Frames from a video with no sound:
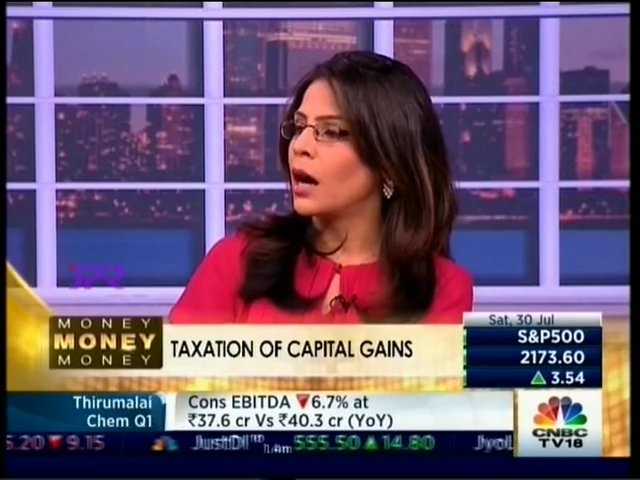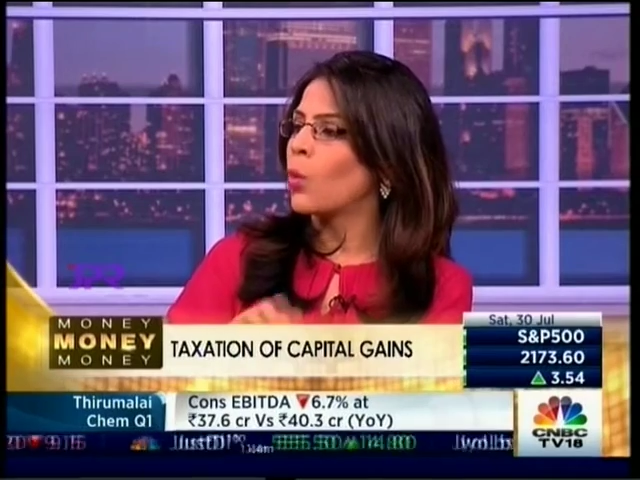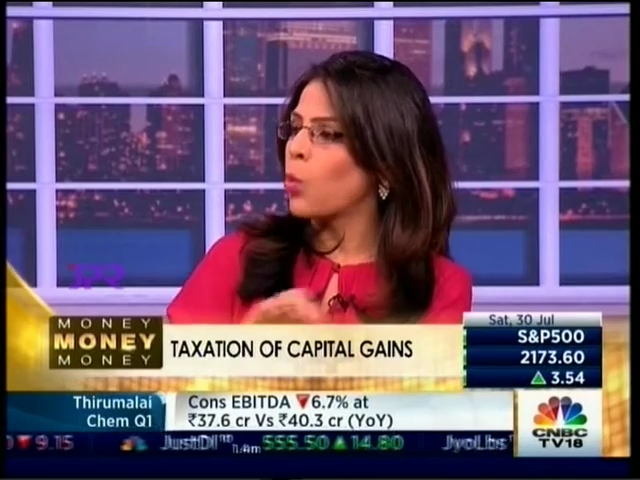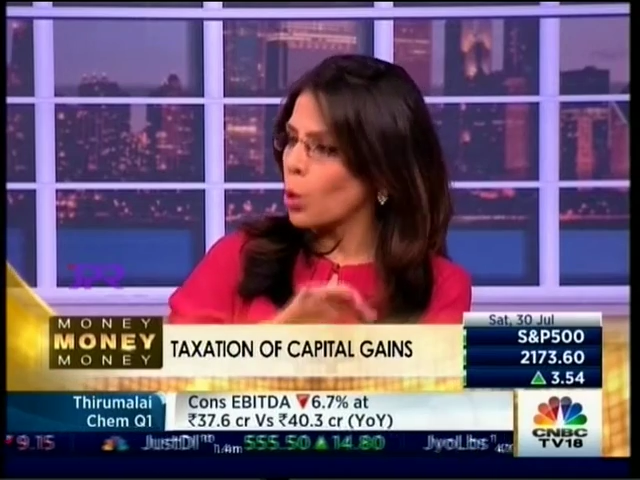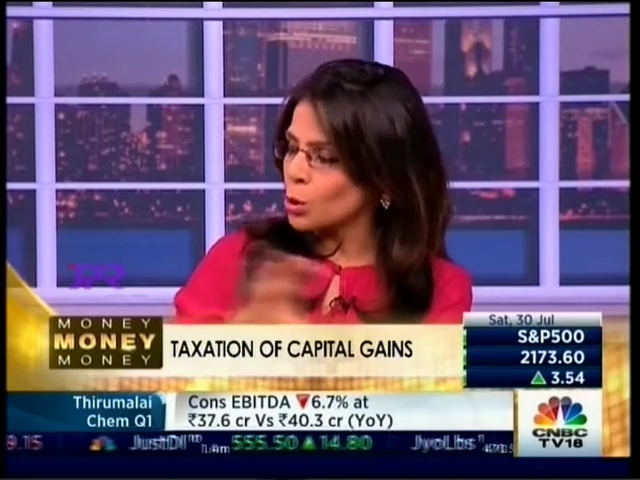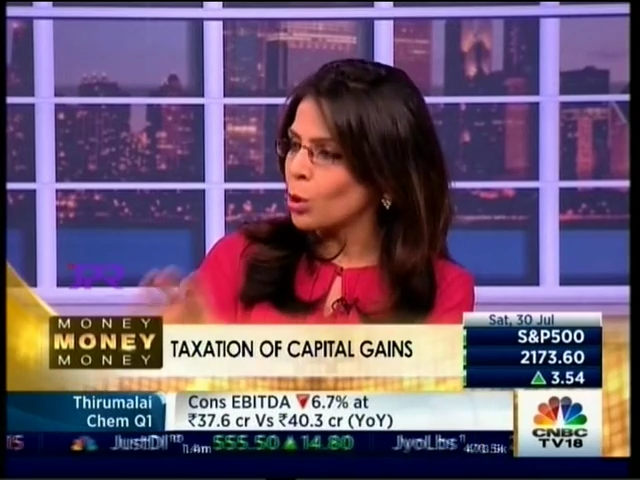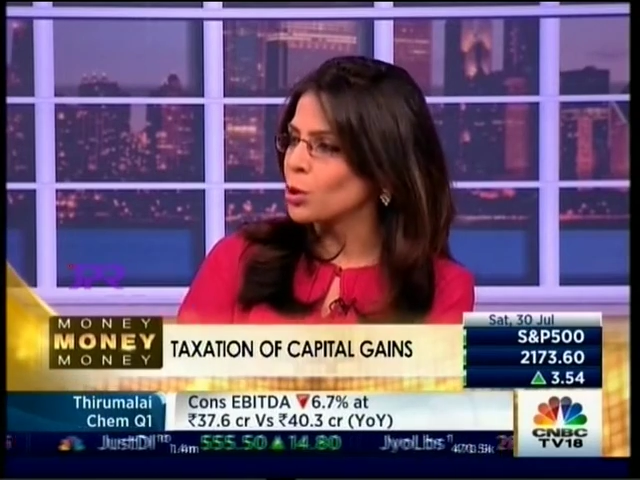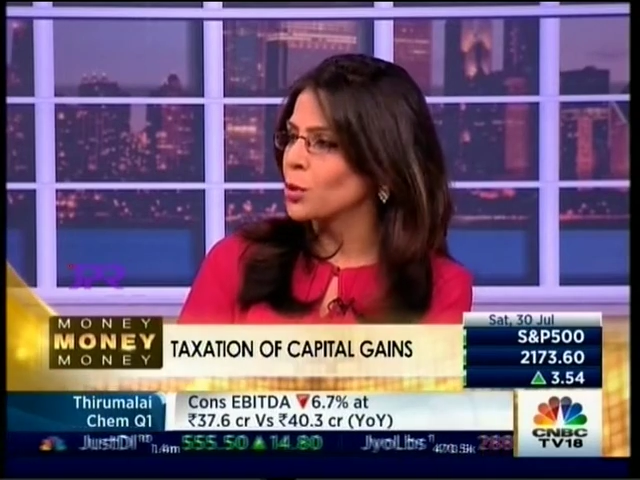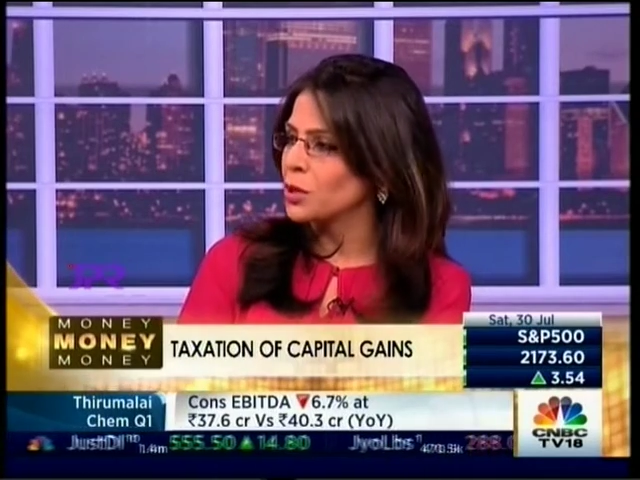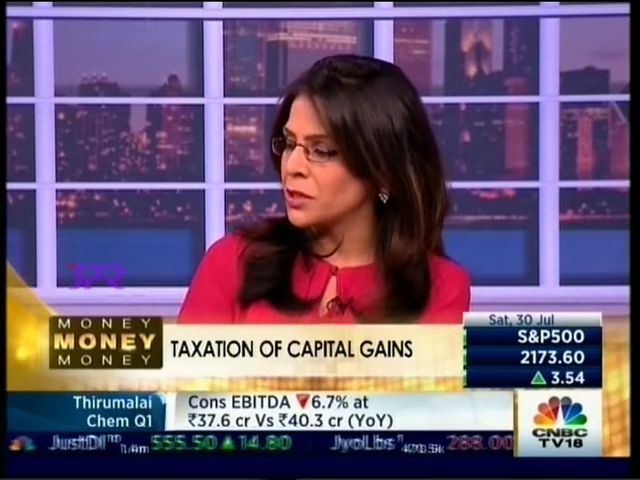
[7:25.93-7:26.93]
What
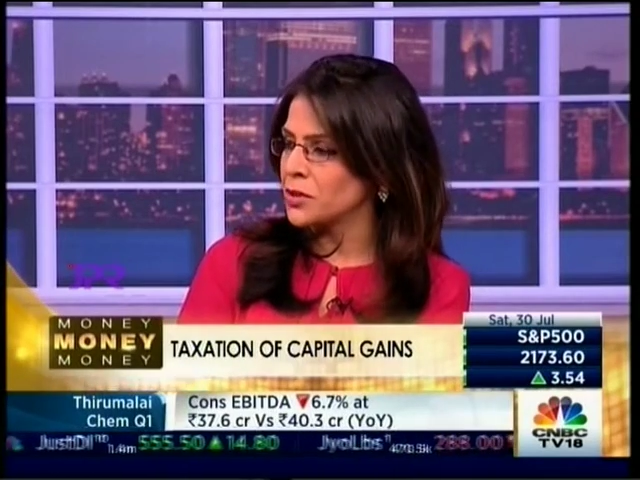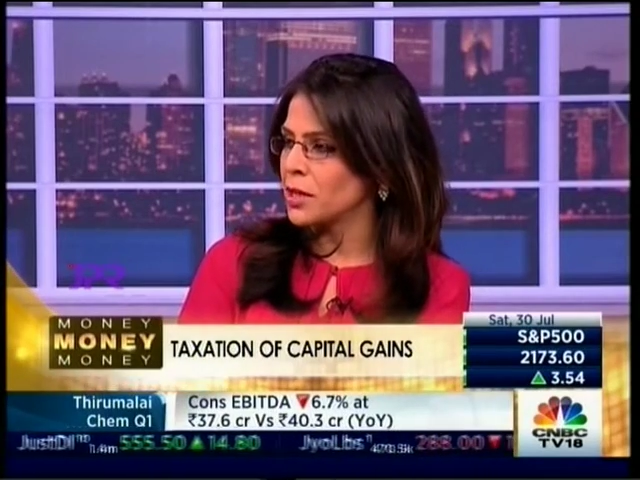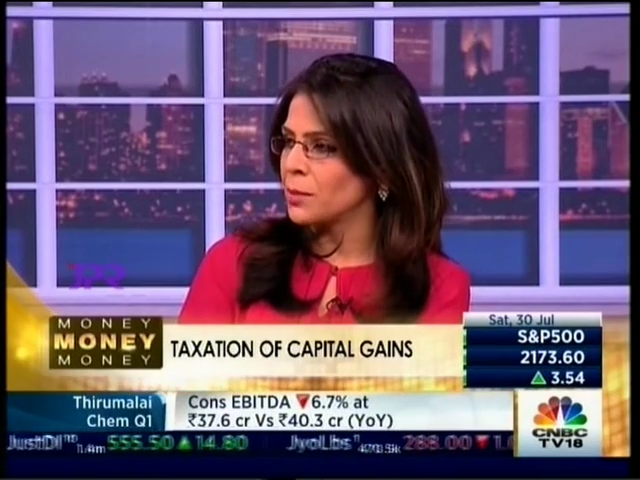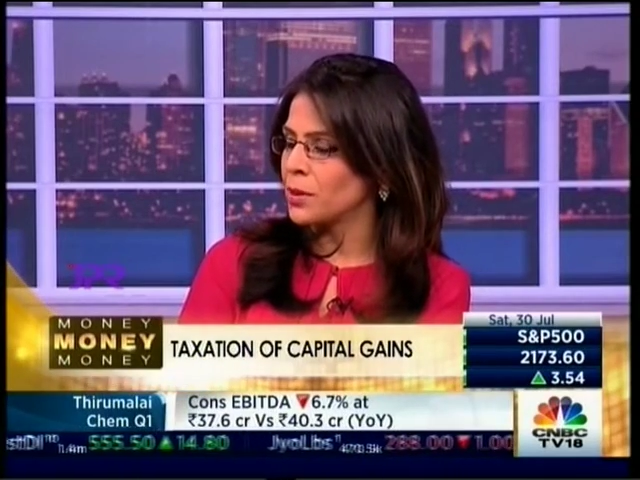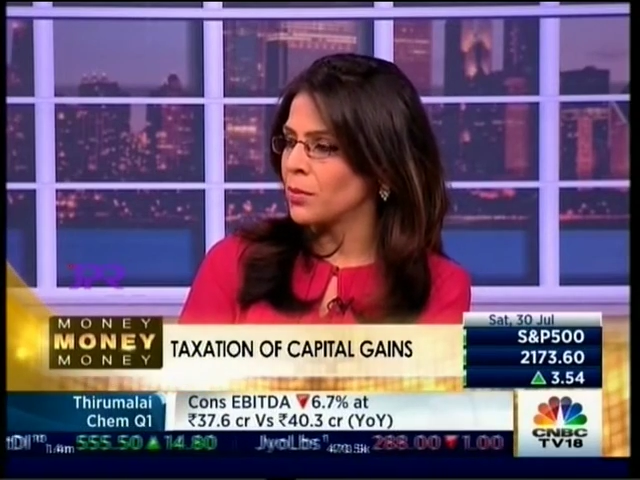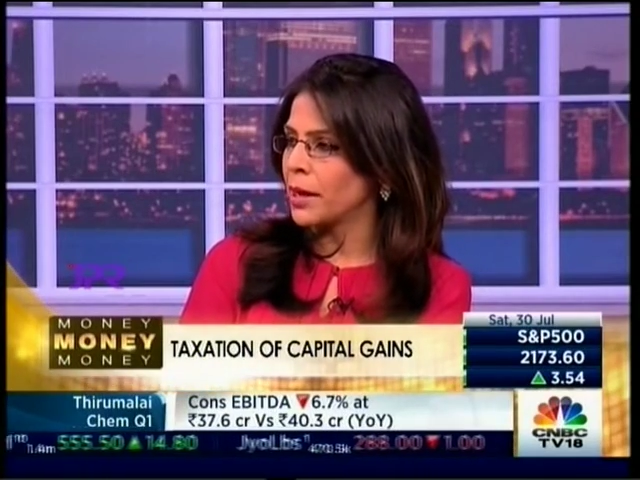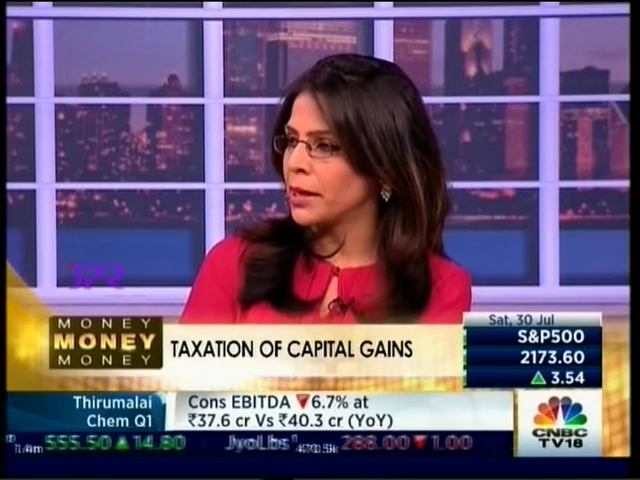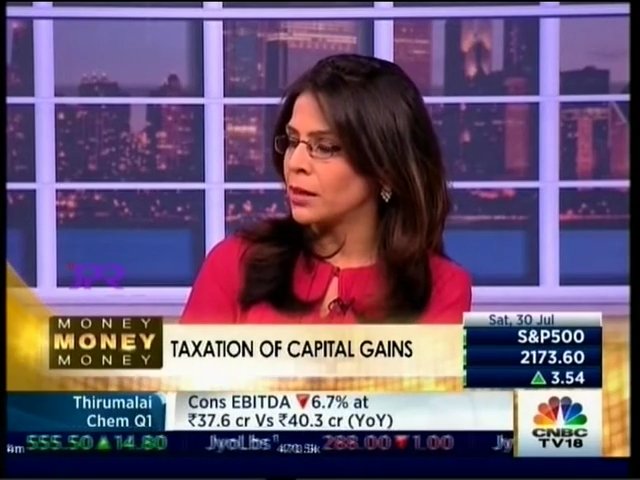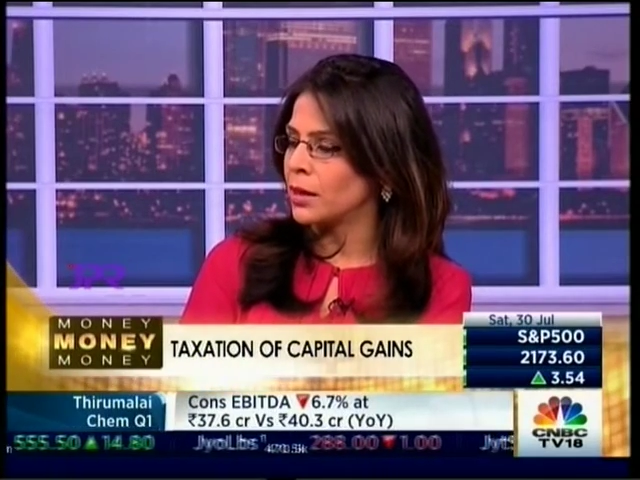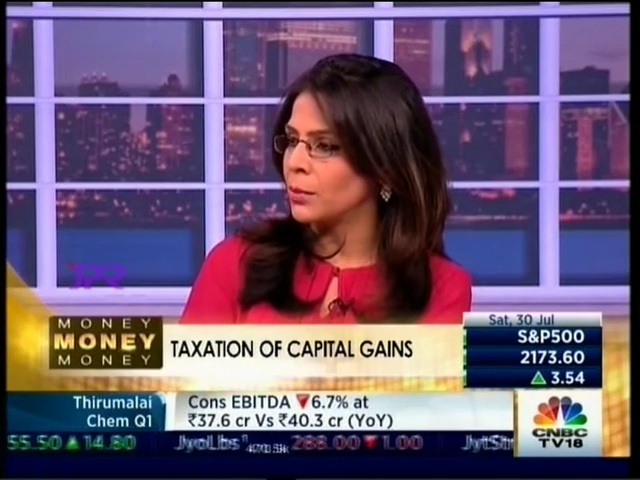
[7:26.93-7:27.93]
all do you need to keep in
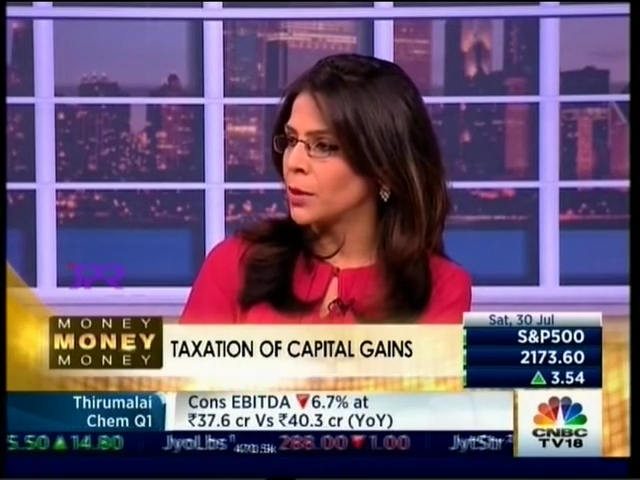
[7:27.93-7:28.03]
mind?